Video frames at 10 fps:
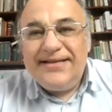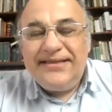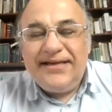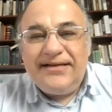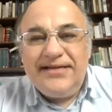
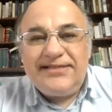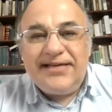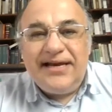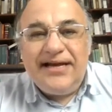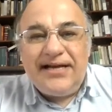that this
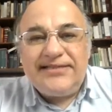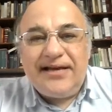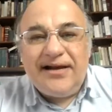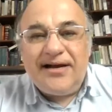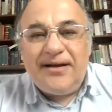Eleazar
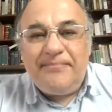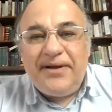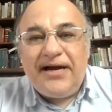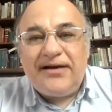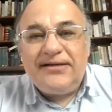
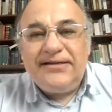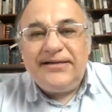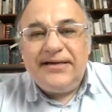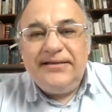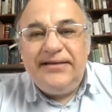HaKappar
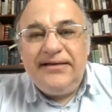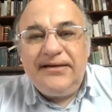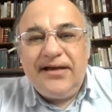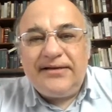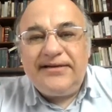did
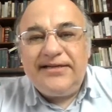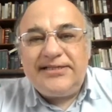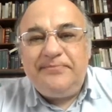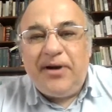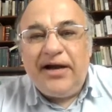not
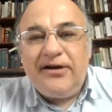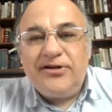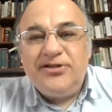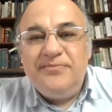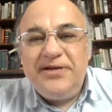aspire
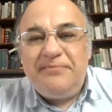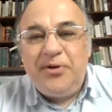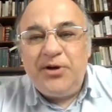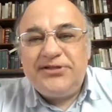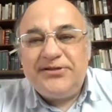to be a
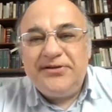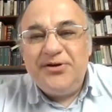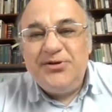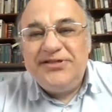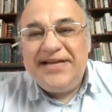person
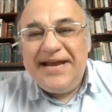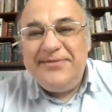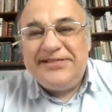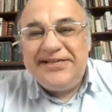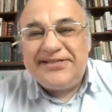whose name is
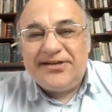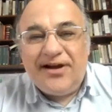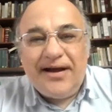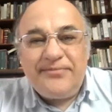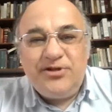
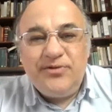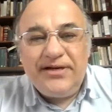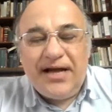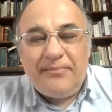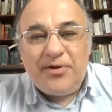inscribed to an
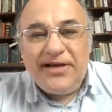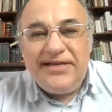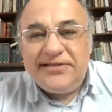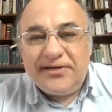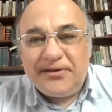upper
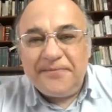lintel.